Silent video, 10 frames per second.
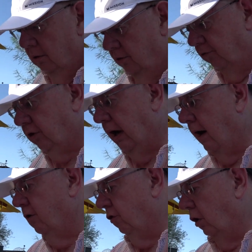This
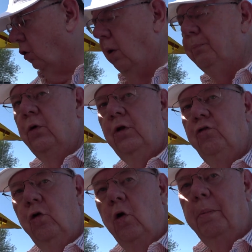car is equipped with a
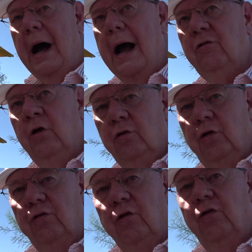toolbox,
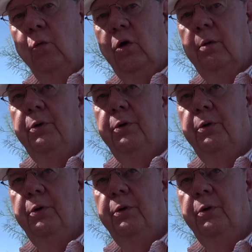just as it would have